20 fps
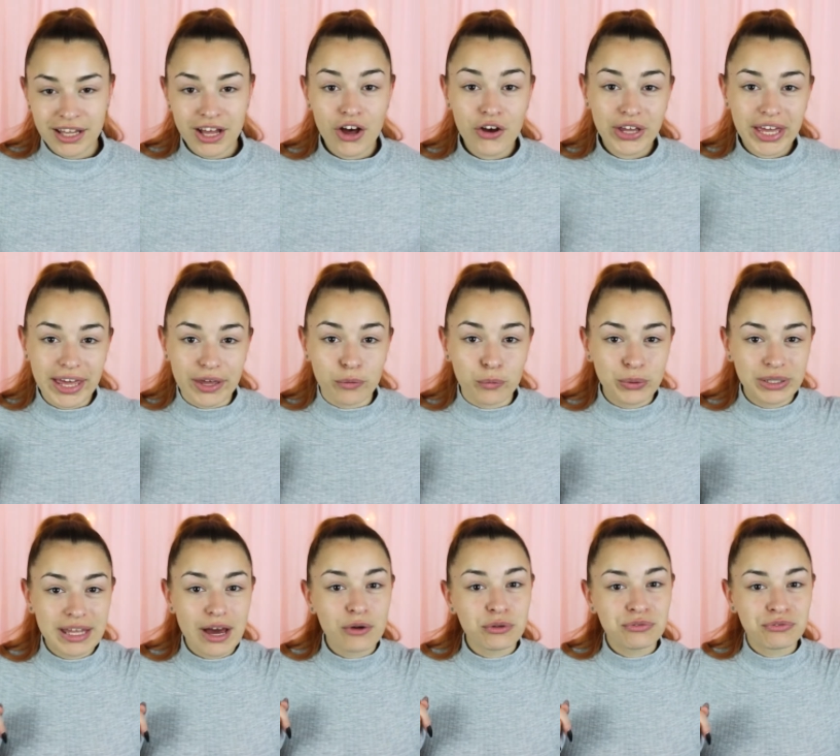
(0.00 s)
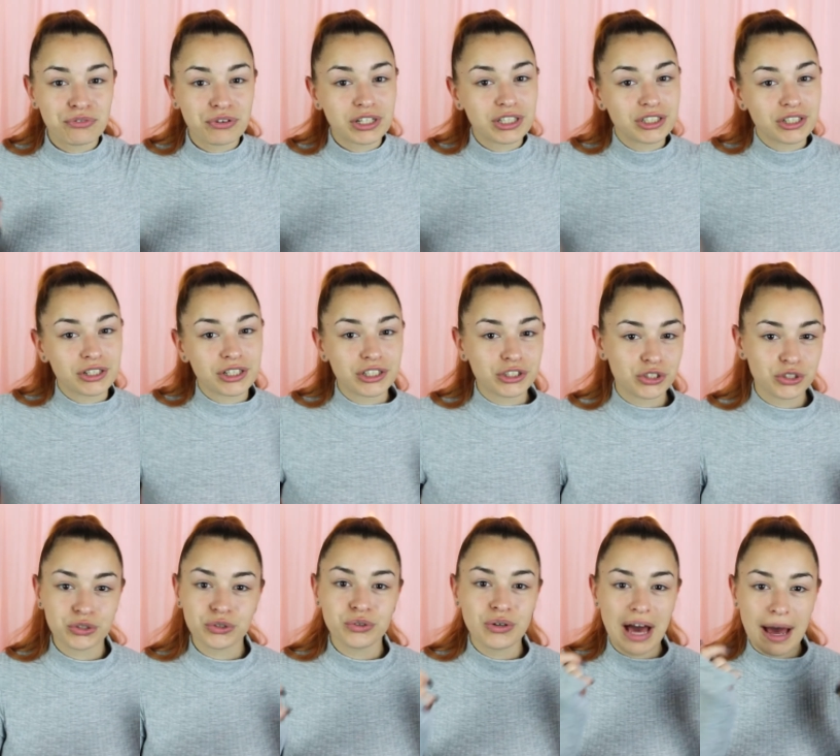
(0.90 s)
Okay, without further
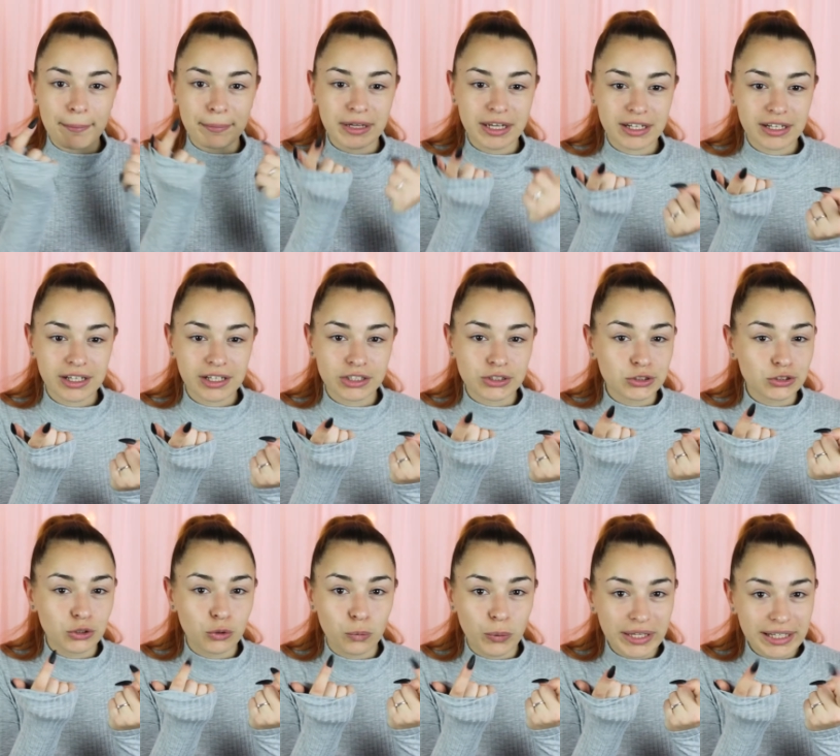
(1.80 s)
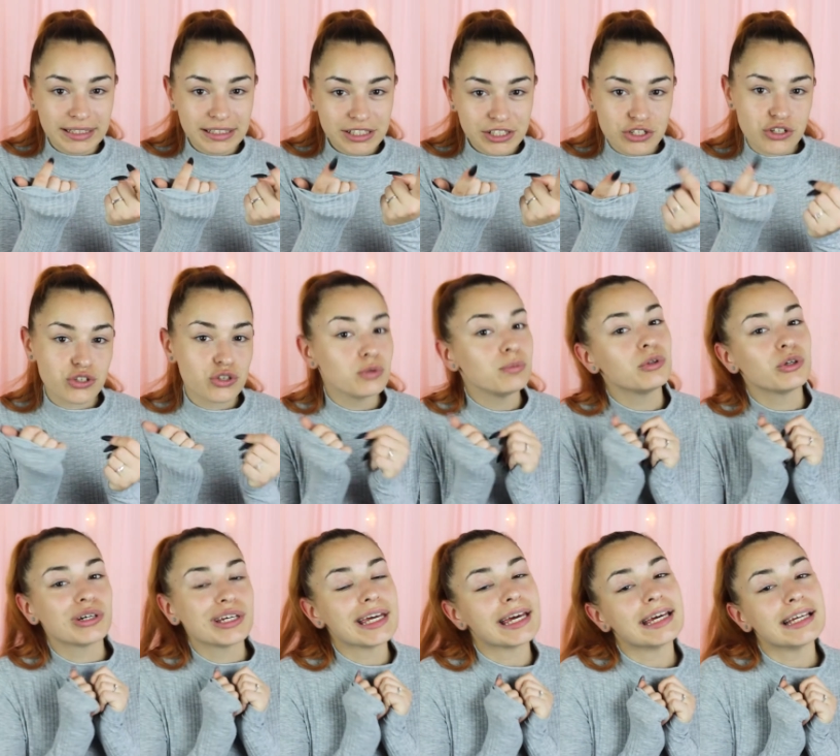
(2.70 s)
ado, I'm gonna quickly zoom
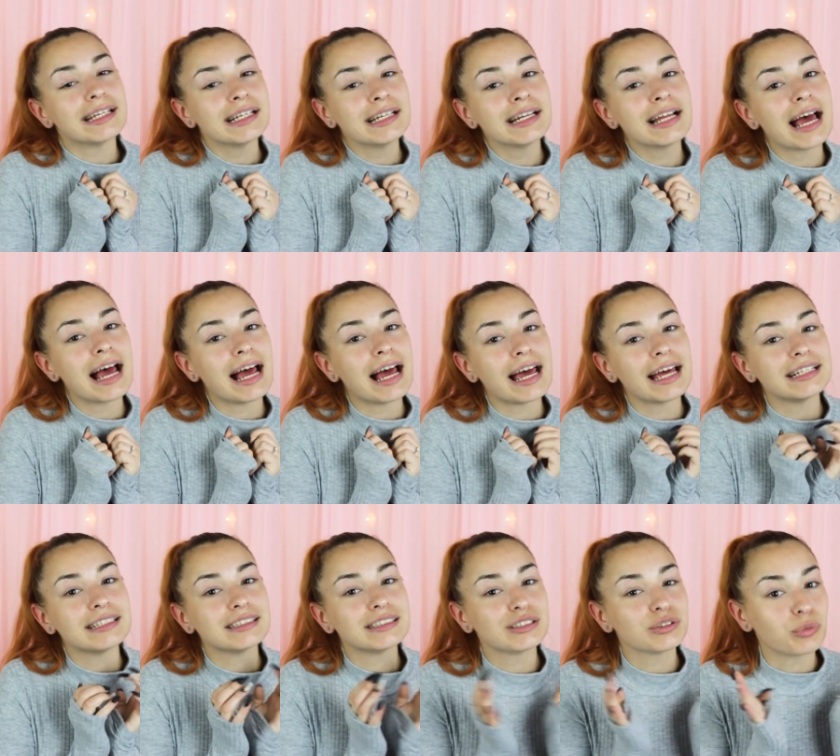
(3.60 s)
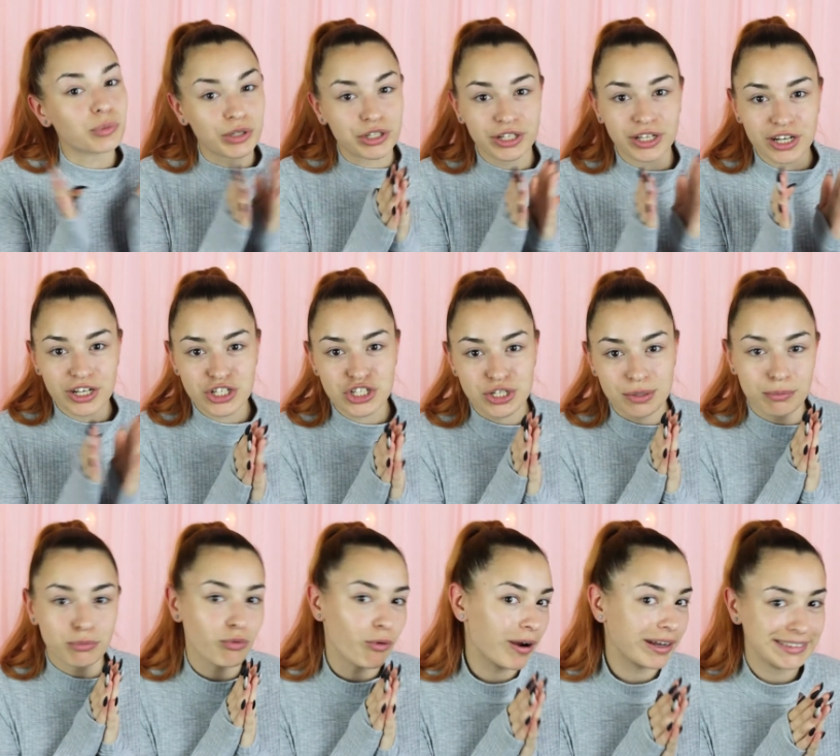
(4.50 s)
you in and we're gonna
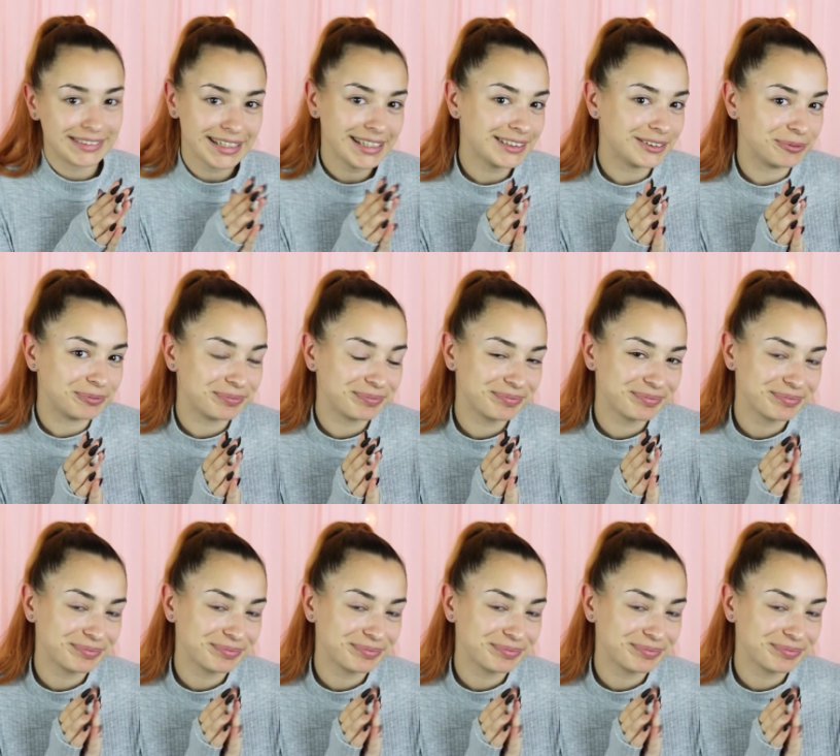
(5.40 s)
jump right in.